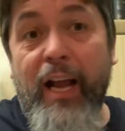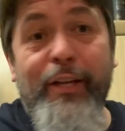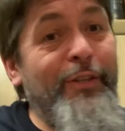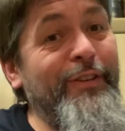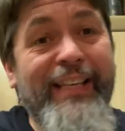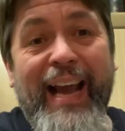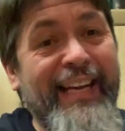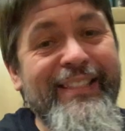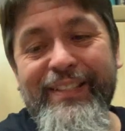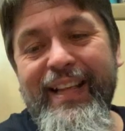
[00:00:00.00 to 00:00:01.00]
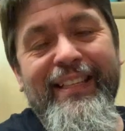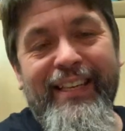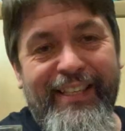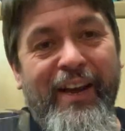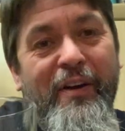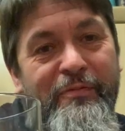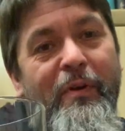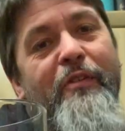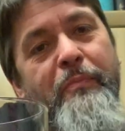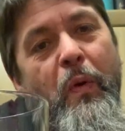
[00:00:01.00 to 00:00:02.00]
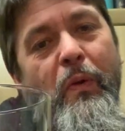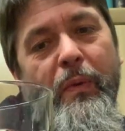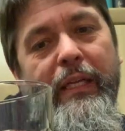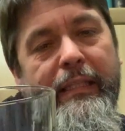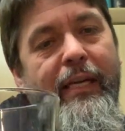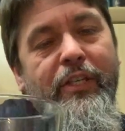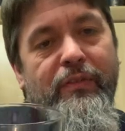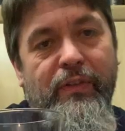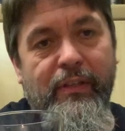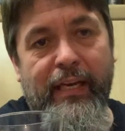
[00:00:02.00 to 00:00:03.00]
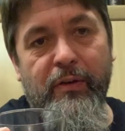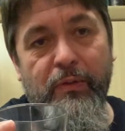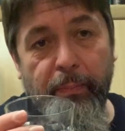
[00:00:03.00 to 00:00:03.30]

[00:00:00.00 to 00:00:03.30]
you can't say that, you know, I've, I've poured one in there just for giggles.